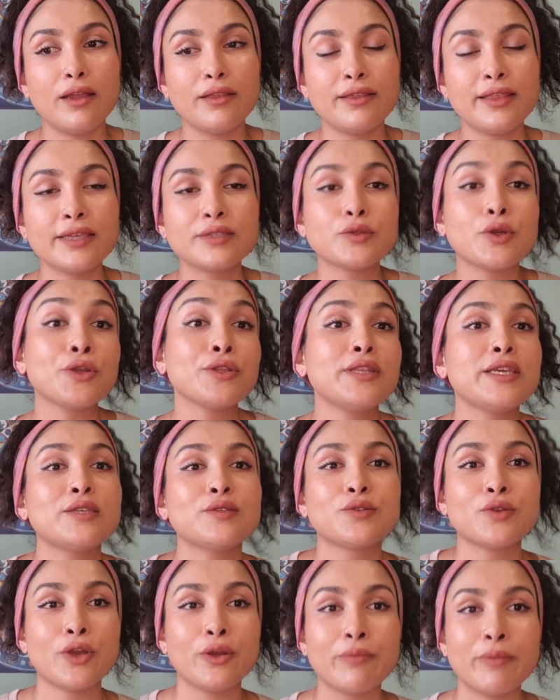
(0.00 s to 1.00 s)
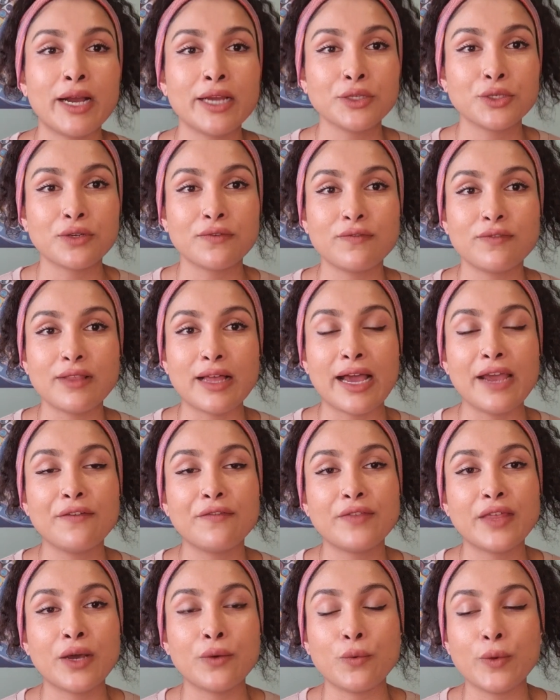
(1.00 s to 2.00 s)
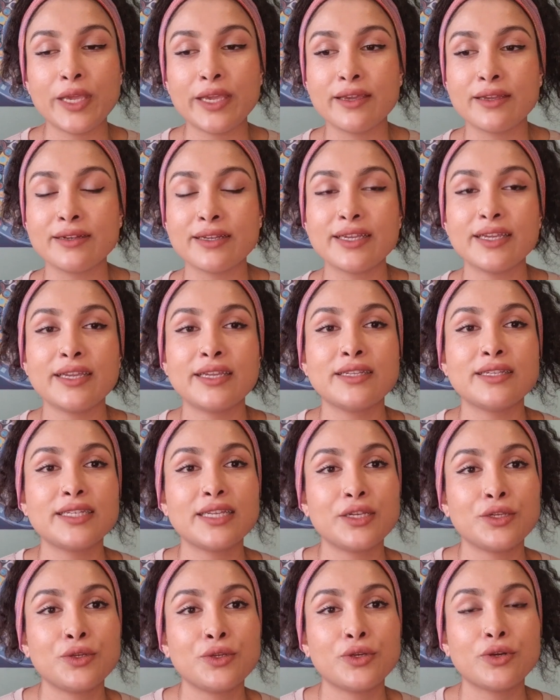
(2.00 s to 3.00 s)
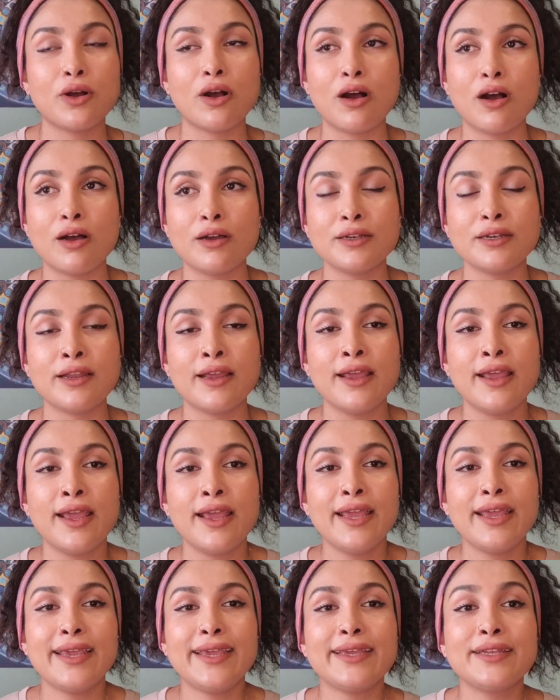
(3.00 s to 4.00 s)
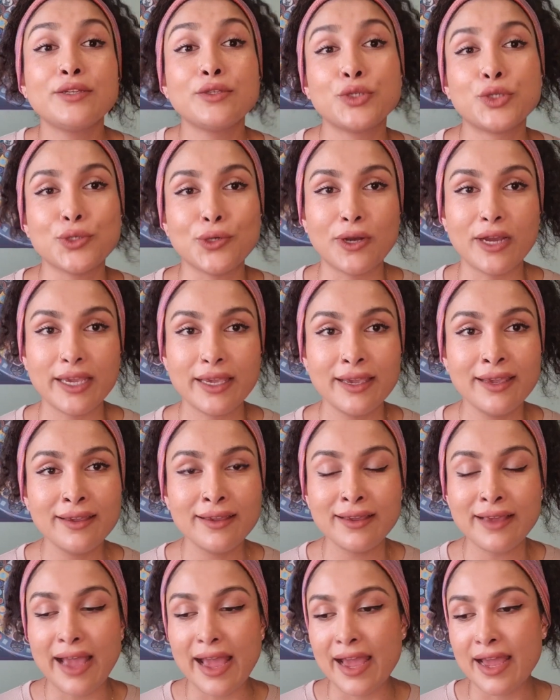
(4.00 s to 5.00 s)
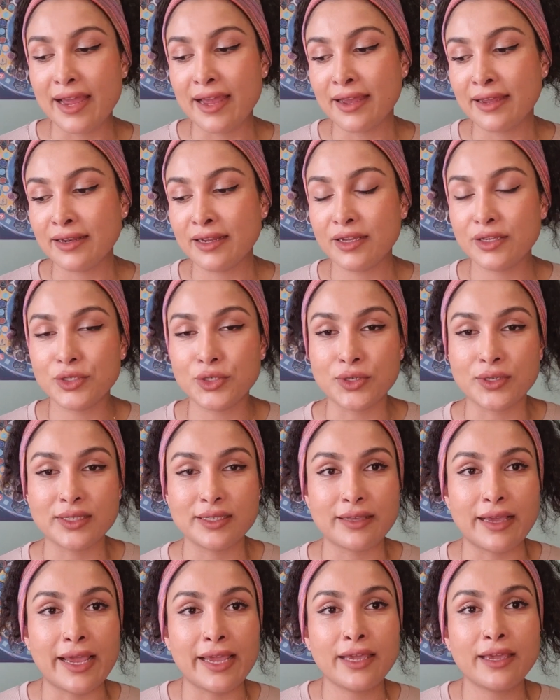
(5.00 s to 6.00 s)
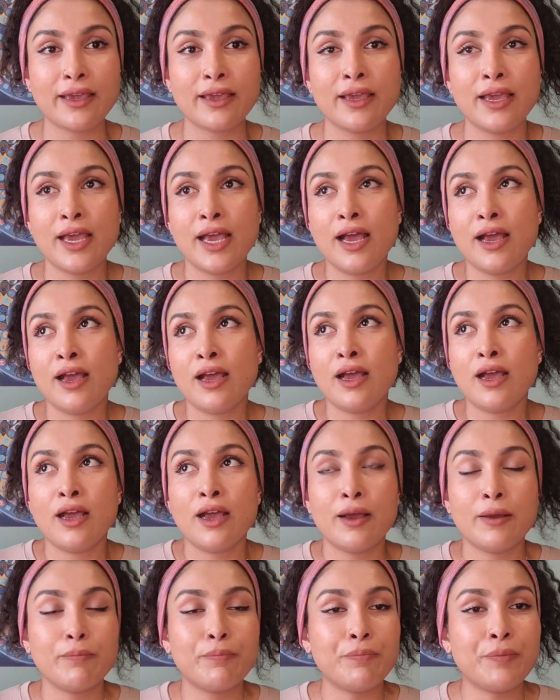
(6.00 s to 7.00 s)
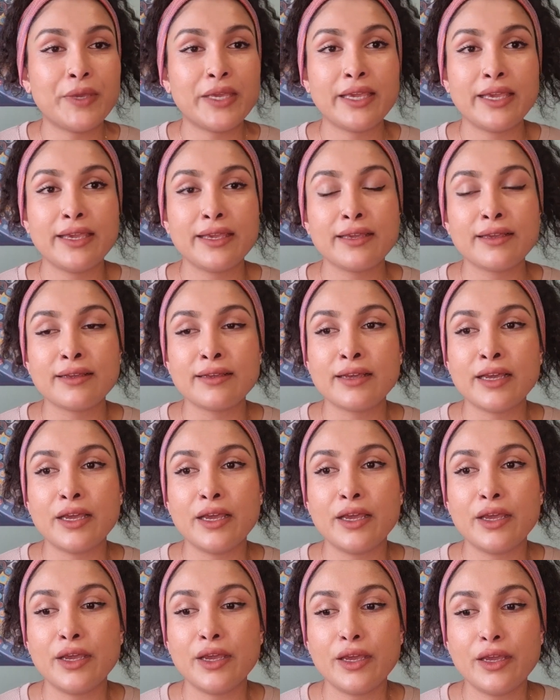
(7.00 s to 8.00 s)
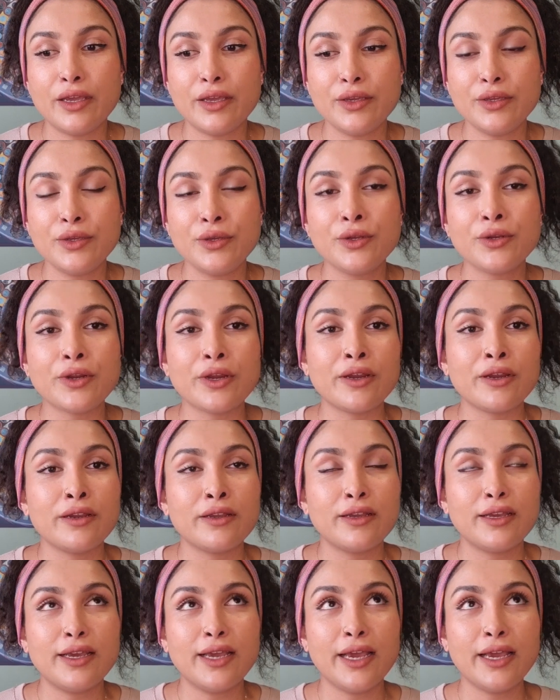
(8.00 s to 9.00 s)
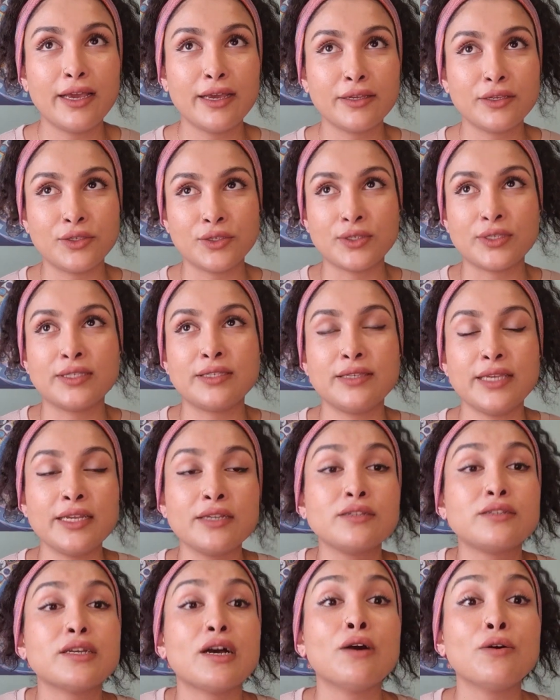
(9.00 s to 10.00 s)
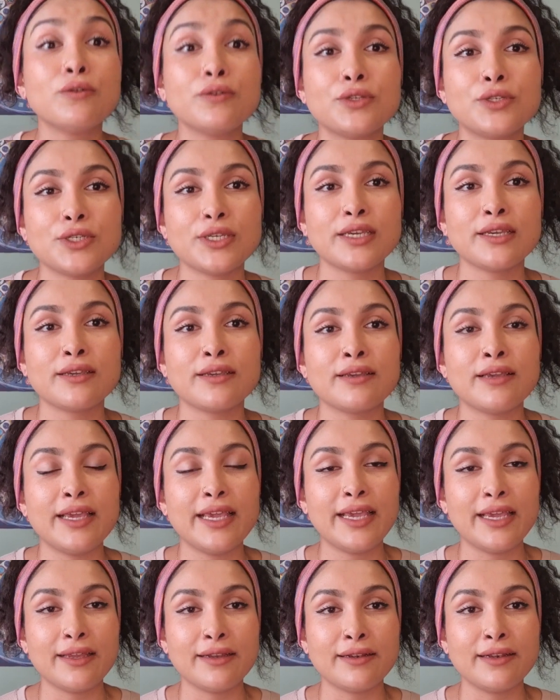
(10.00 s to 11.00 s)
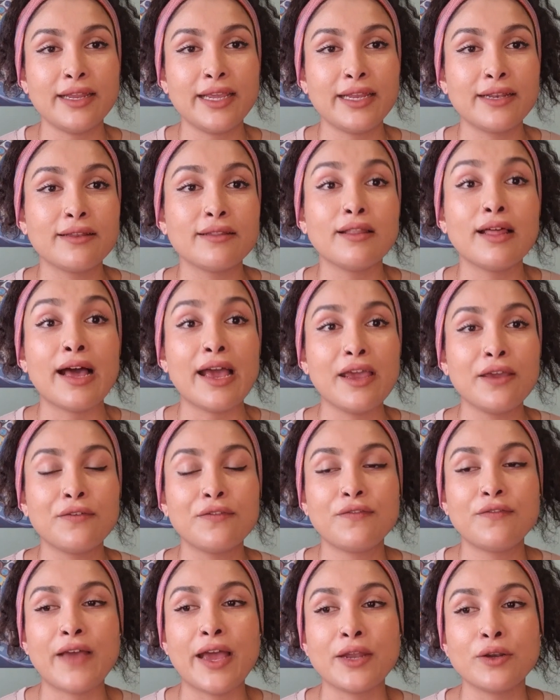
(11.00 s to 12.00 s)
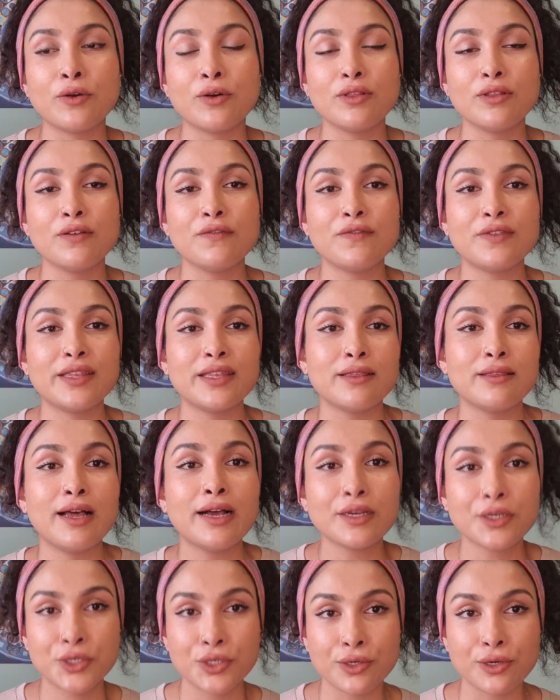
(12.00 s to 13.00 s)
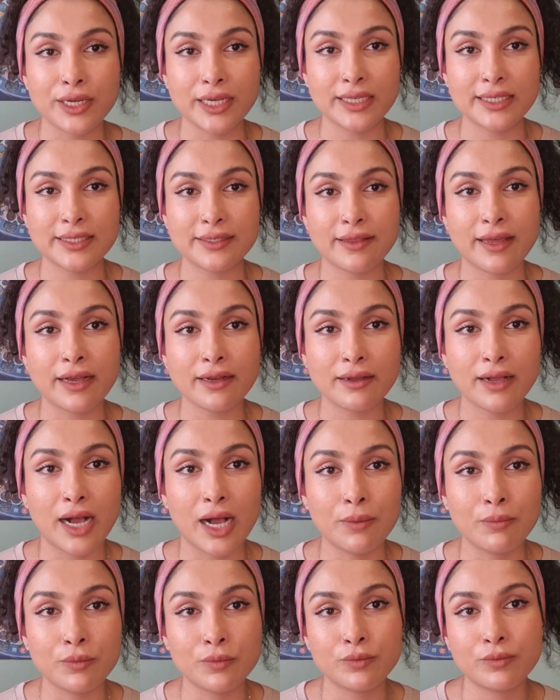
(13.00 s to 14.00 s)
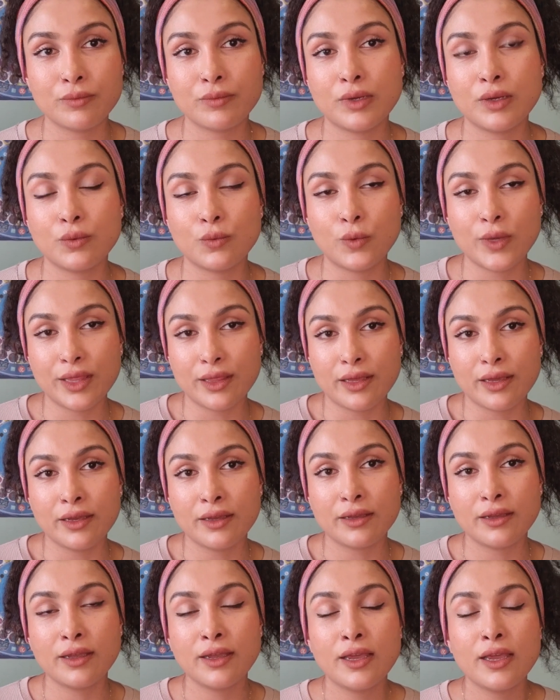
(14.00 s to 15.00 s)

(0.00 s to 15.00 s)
there's only so much of life that we can continue on enjoying and just like being, you know, just indulging in life and all of the luxuries that come with it.